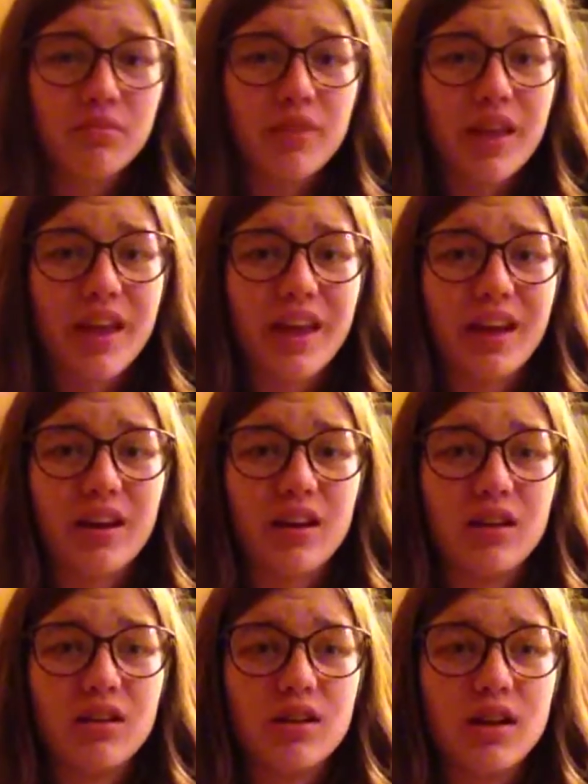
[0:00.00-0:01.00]
And
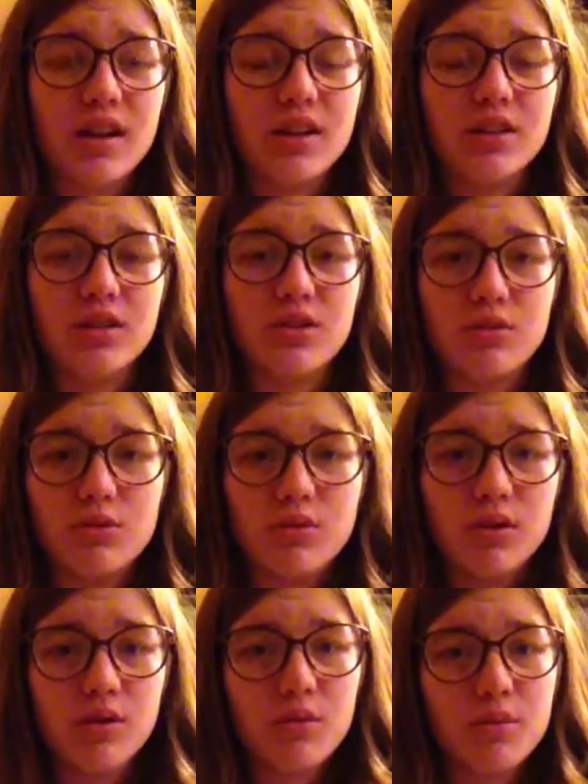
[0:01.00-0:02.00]
as you
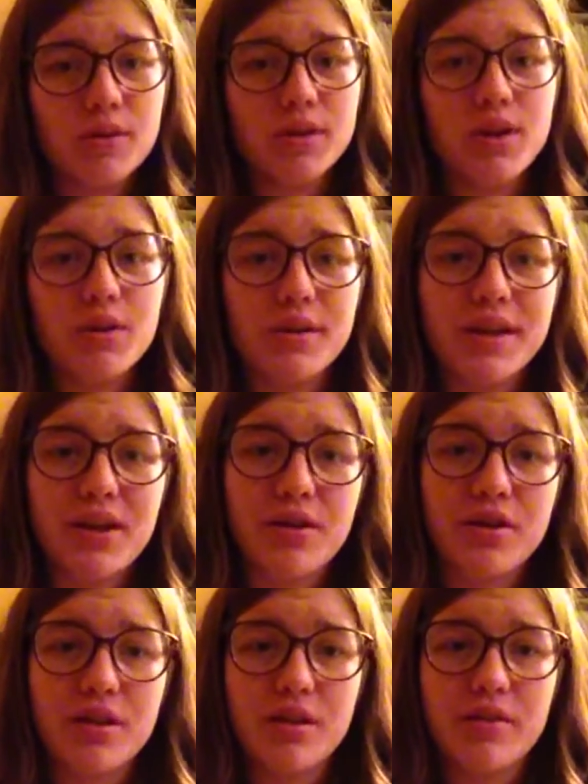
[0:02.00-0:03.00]
will know later
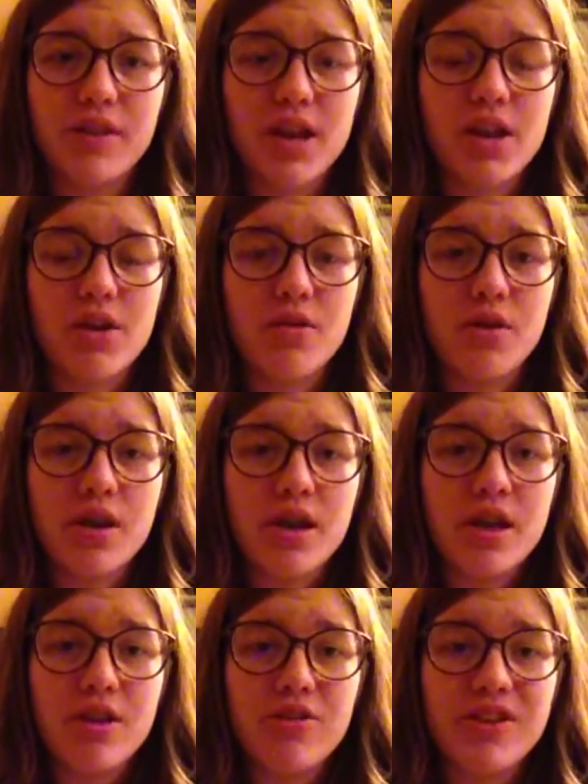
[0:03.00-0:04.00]
in the video,
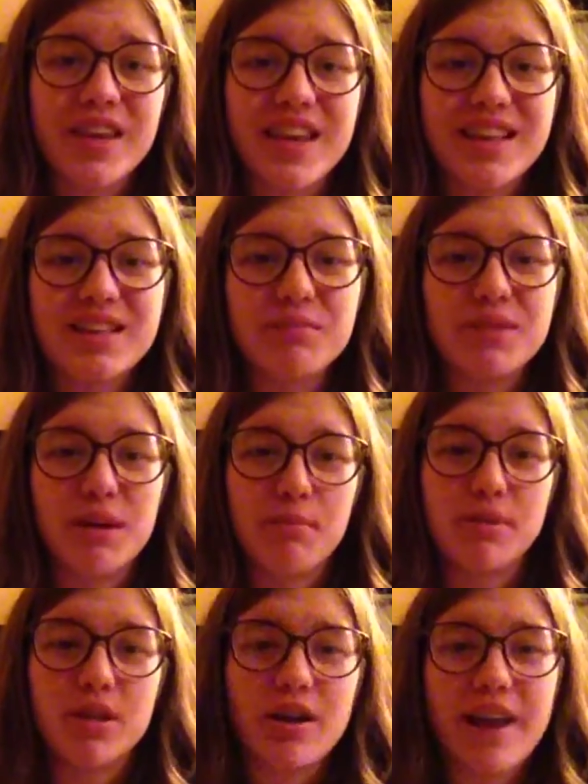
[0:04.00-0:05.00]
you can get some
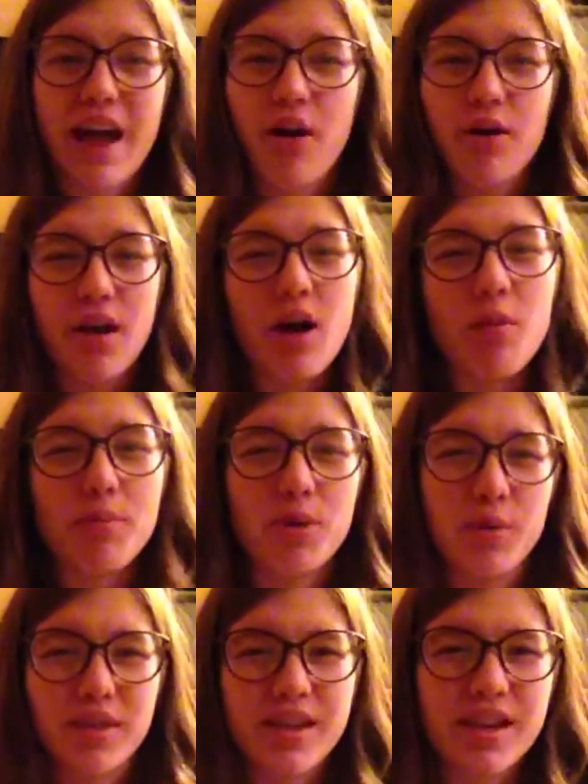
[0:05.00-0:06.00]
tips on how to help you
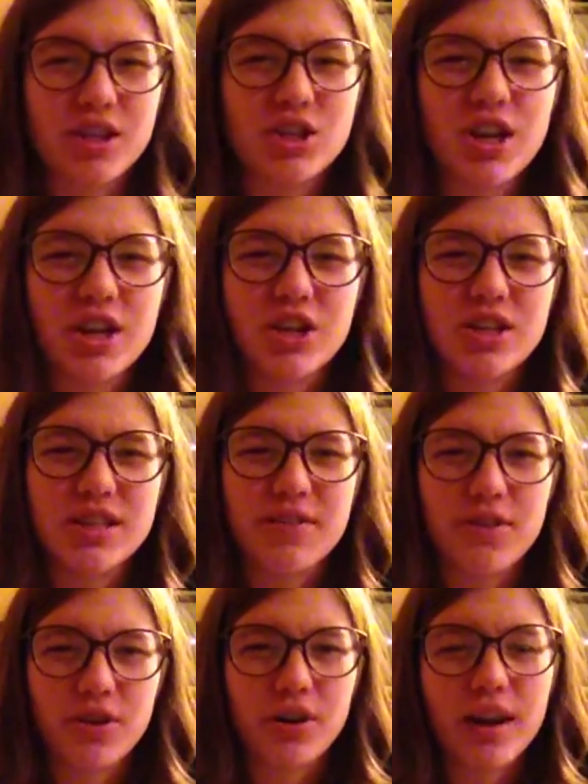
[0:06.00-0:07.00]
with the exchanges if
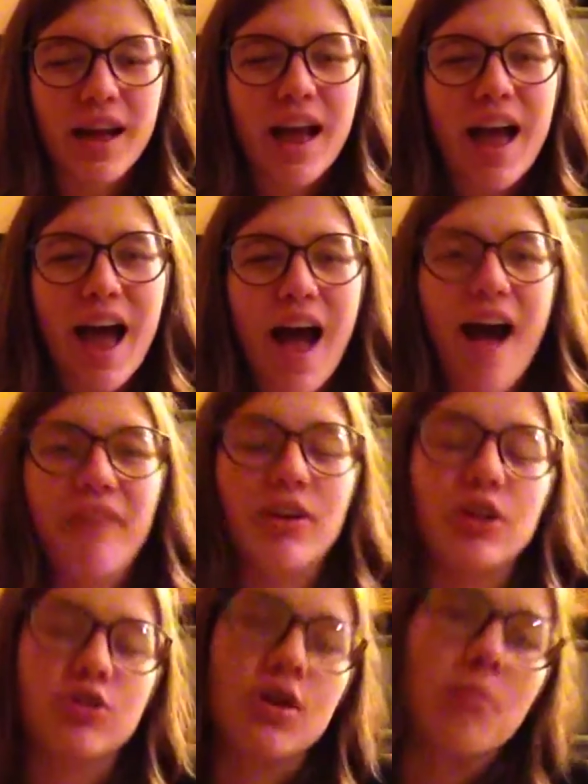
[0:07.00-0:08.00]
you're having
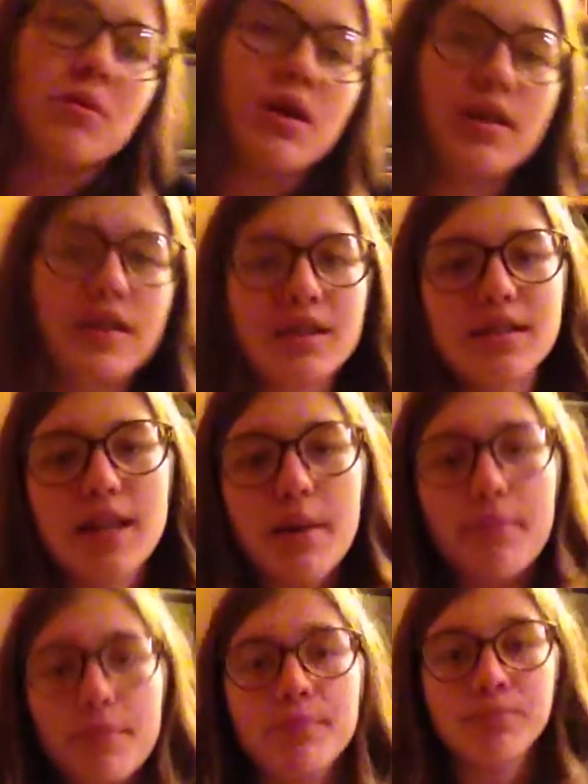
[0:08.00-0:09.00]
trouble on this step,
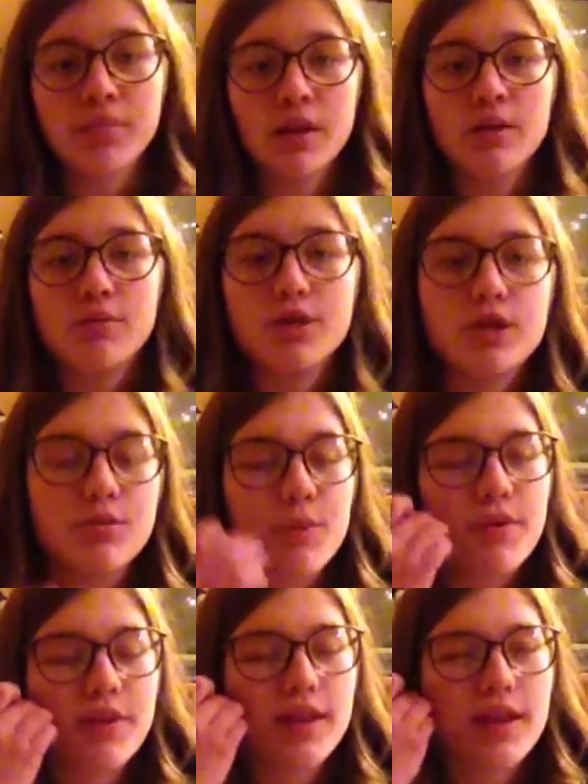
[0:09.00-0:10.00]
which is
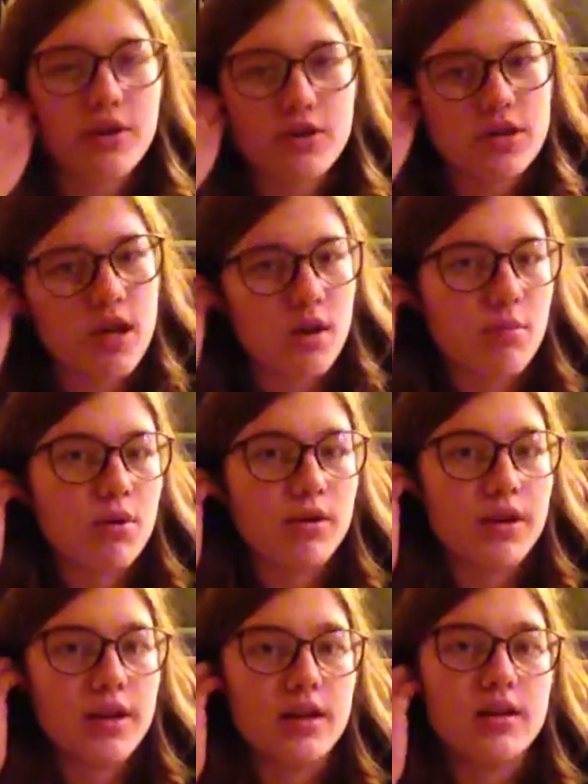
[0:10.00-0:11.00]
perfectly understandable.
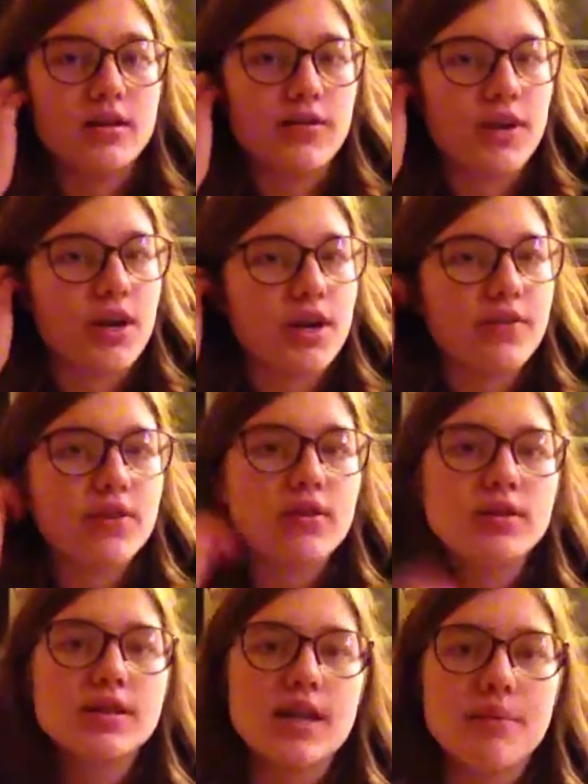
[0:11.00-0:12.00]
It is a very difficult
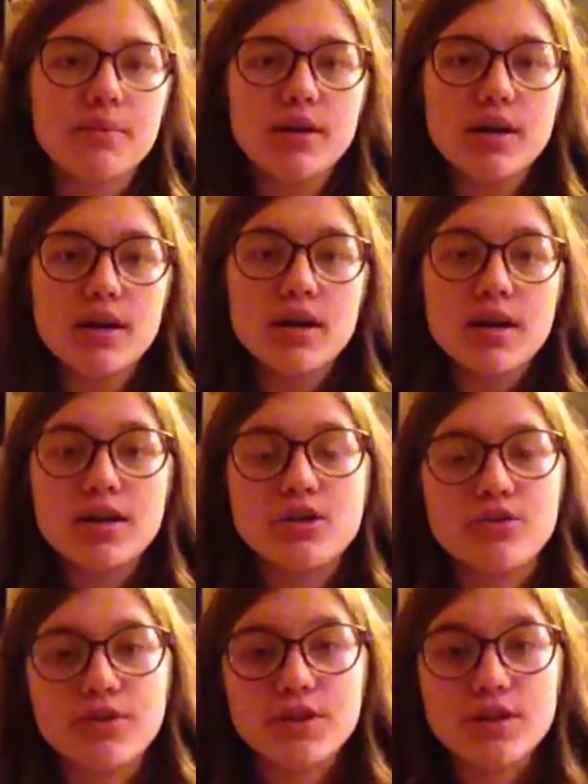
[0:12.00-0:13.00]
step. It's your
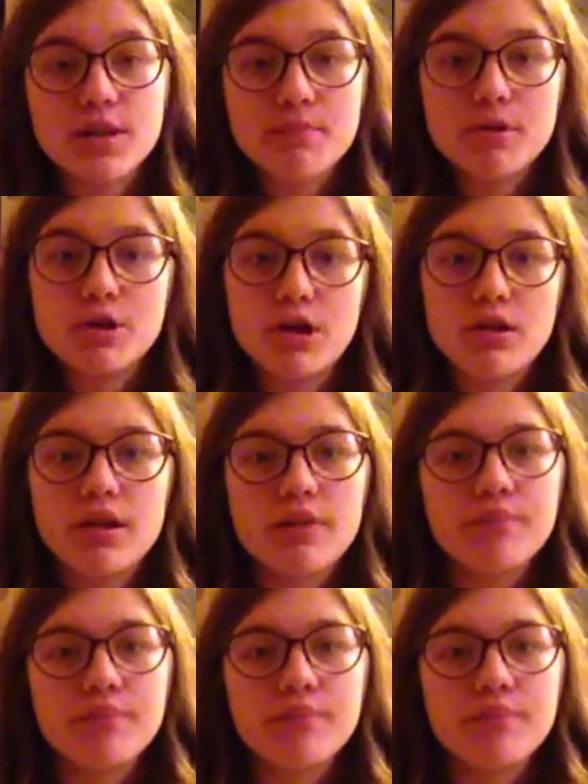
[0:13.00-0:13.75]
first step to juggling.